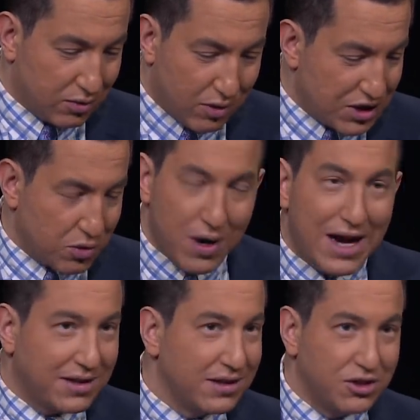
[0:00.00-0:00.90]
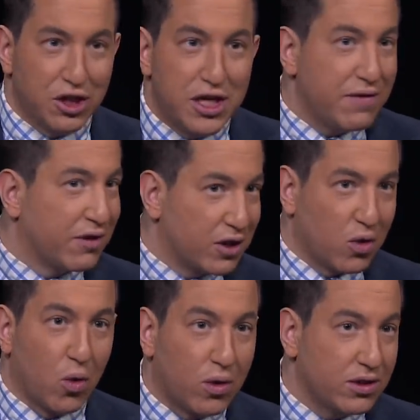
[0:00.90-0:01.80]
resurrect a Geneva
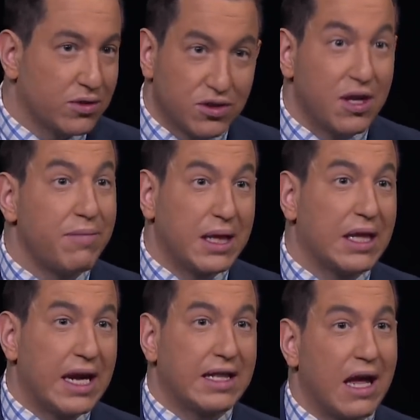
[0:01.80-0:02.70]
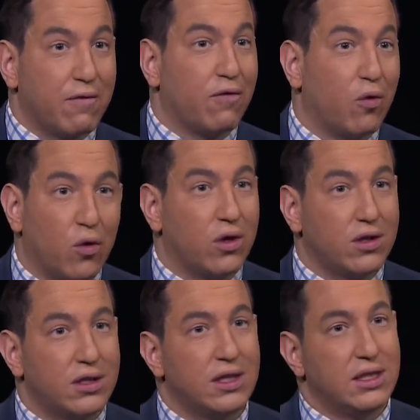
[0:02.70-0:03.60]
Accords or something like that for